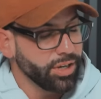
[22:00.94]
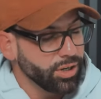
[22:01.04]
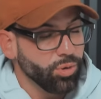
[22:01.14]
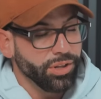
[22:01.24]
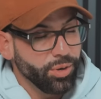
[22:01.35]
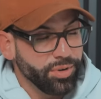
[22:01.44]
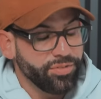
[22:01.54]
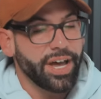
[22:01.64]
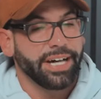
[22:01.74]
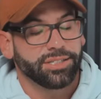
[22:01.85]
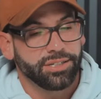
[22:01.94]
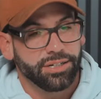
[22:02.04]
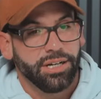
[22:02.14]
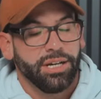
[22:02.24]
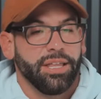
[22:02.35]
they're gonna go a little bit
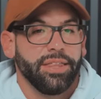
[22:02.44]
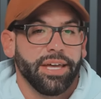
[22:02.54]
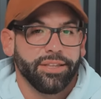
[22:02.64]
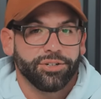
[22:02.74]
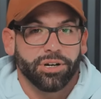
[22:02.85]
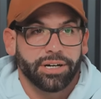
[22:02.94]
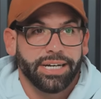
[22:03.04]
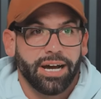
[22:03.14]
faster than the trunk.